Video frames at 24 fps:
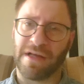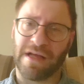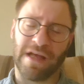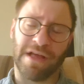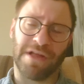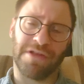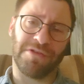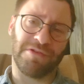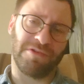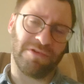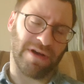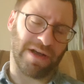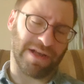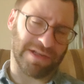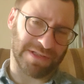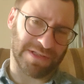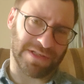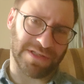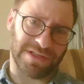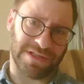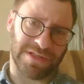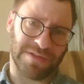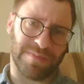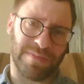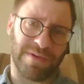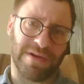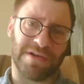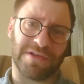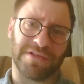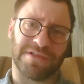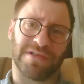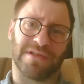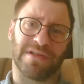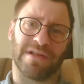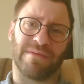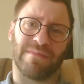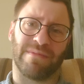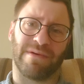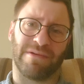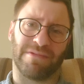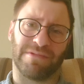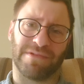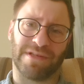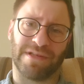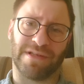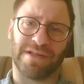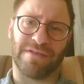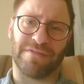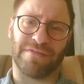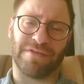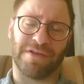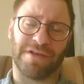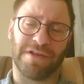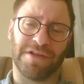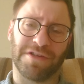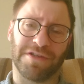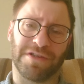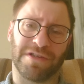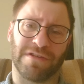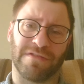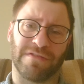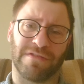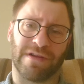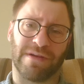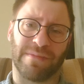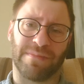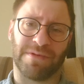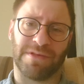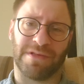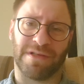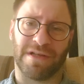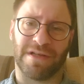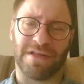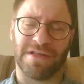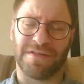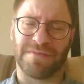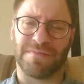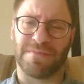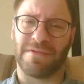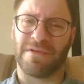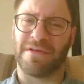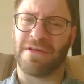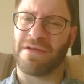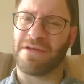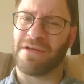and you ask this person about the definition of capitalism,